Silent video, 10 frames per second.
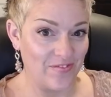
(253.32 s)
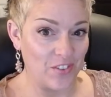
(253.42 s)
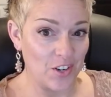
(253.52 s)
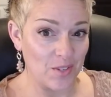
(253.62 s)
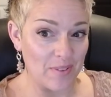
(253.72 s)

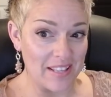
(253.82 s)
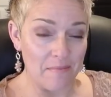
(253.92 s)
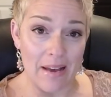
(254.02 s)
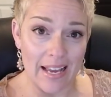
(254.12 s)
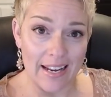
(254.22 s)
Works with your
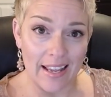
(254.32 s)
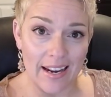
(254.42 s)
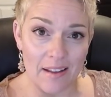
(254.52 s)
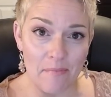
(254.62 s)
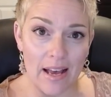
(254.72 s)
mind,
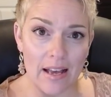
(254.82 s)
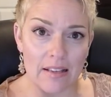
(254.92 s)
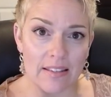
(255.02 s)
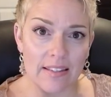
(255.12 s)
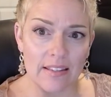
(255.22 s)
doesn't it, Miles? I